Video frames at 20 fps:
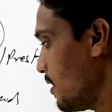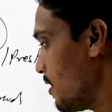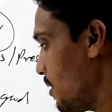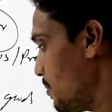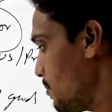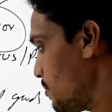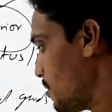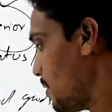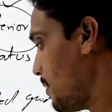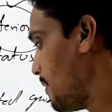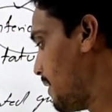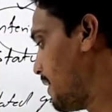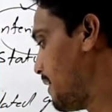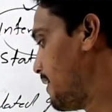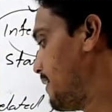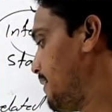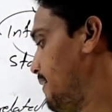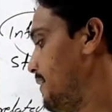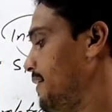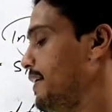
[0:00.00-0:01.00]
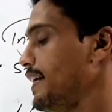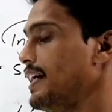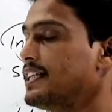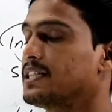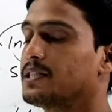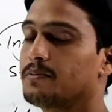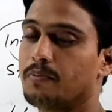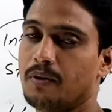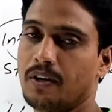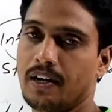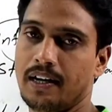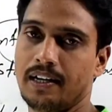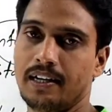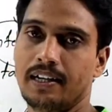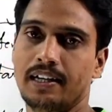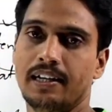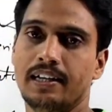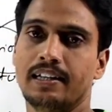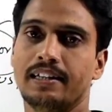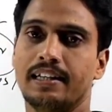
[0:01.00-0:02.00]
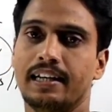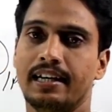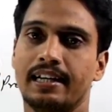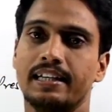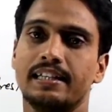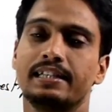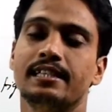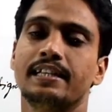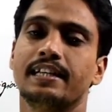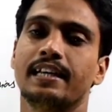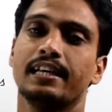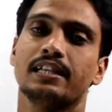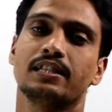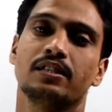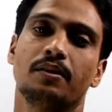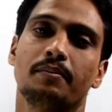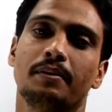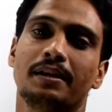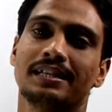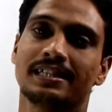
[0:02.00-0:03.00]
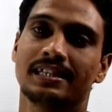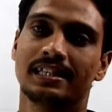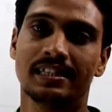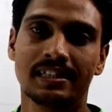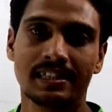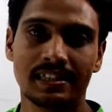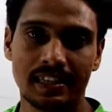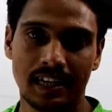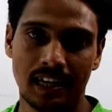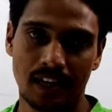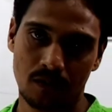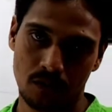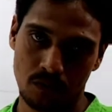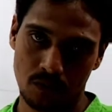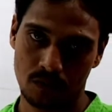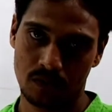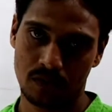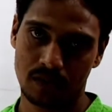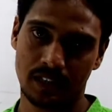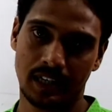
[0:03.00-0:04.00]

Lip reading: come to our next point, that is in case of essential goods.